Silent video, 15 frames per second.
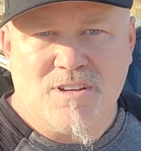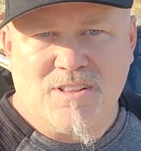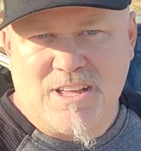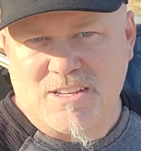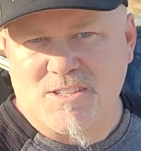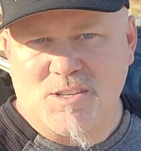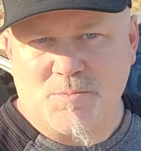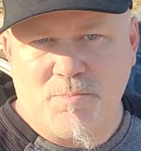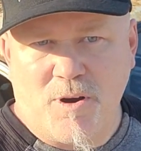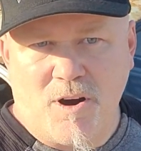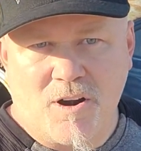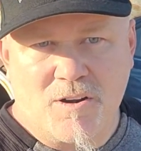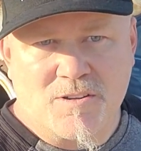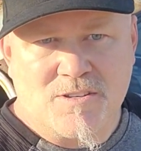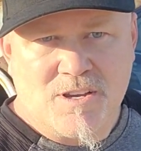Lexus
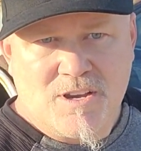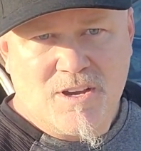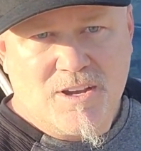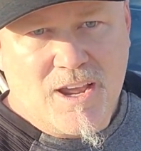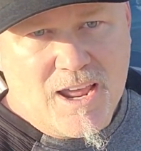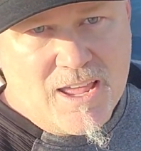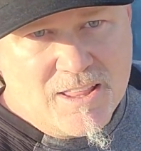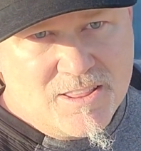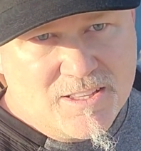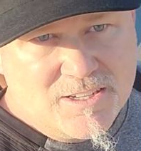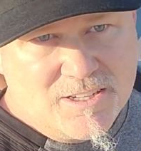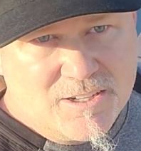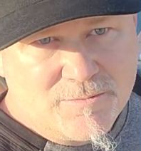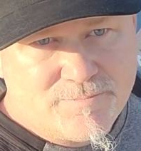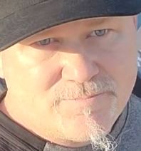parts, and
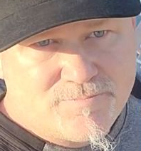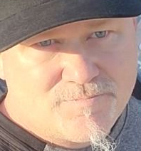the